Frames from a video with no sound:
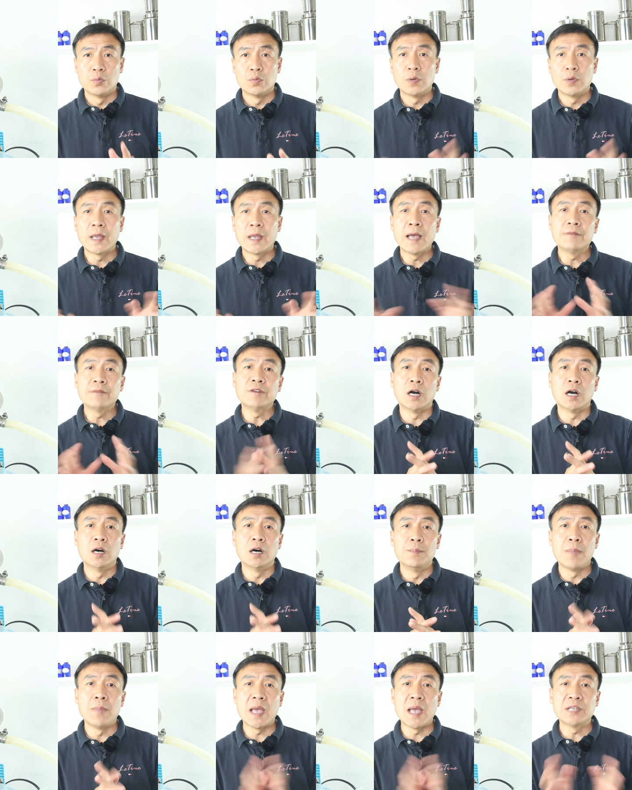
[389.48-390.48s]
We have
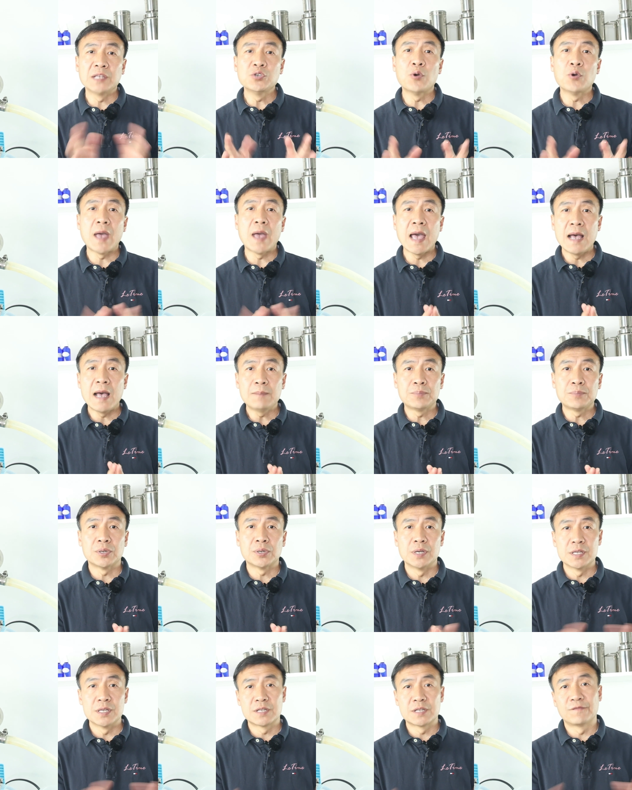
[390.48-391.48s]
a manual app,
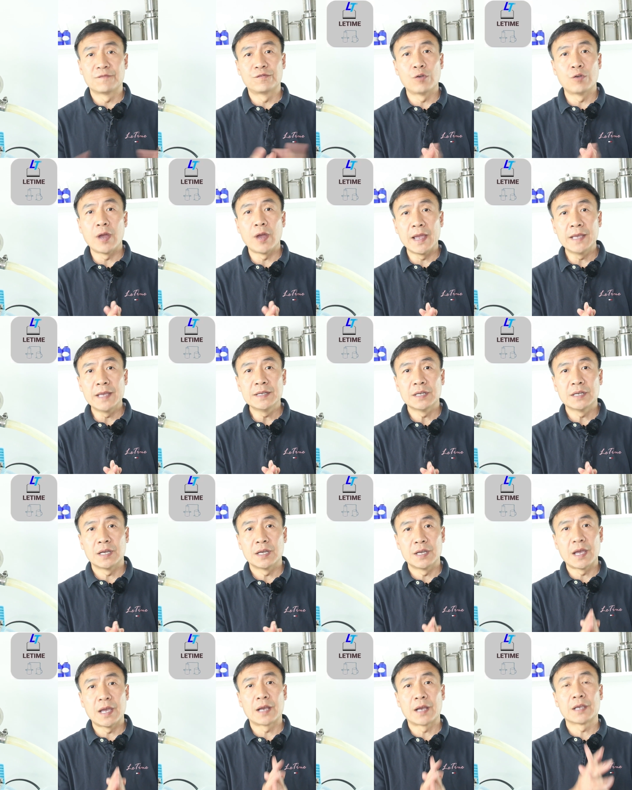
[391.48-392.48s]
it's free,
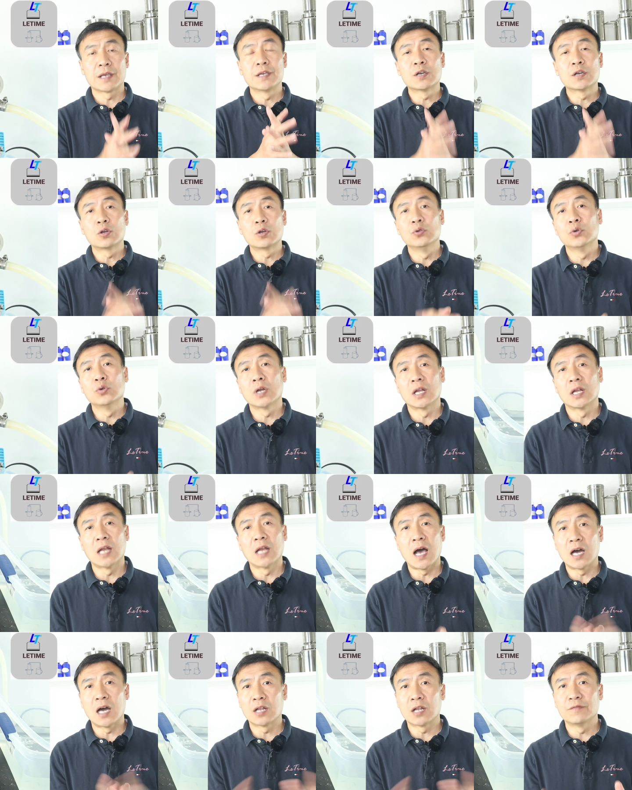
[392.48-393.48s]
it includes a
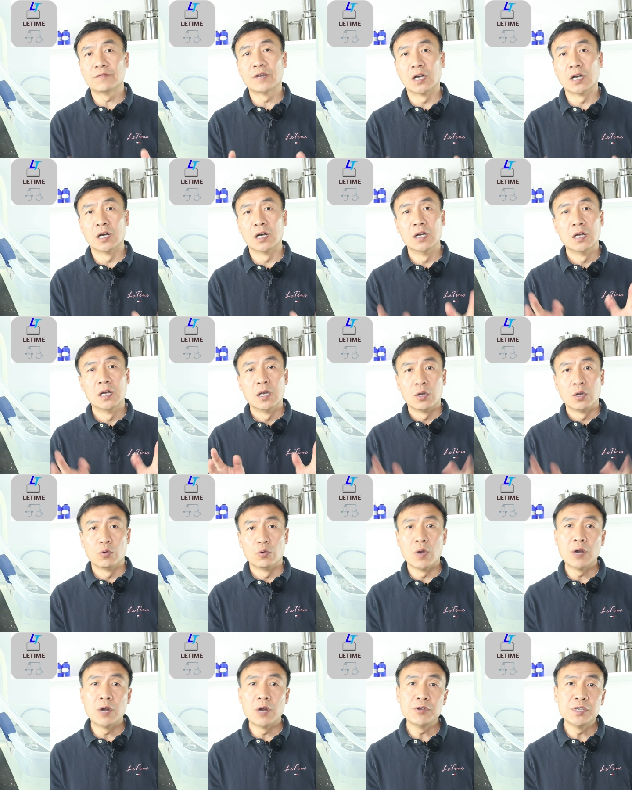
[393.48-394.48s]
lot of
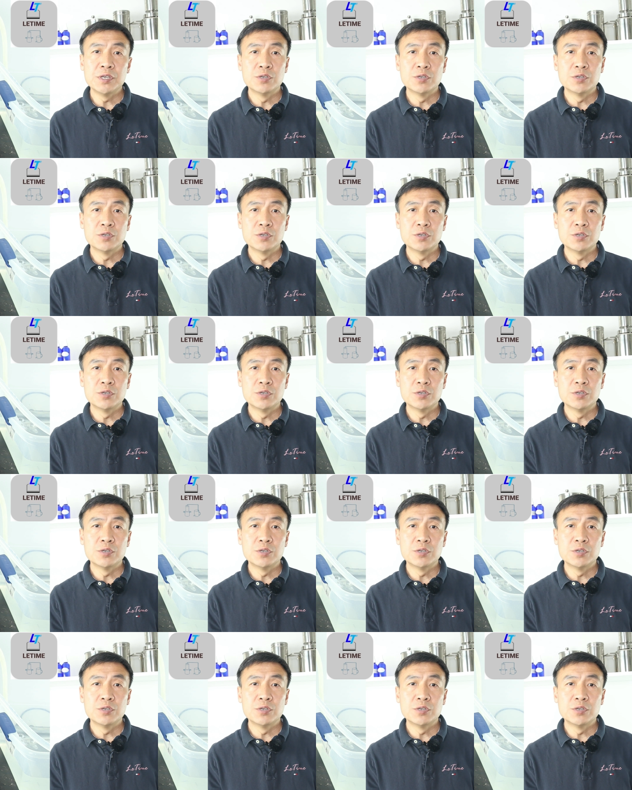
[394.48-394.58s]
very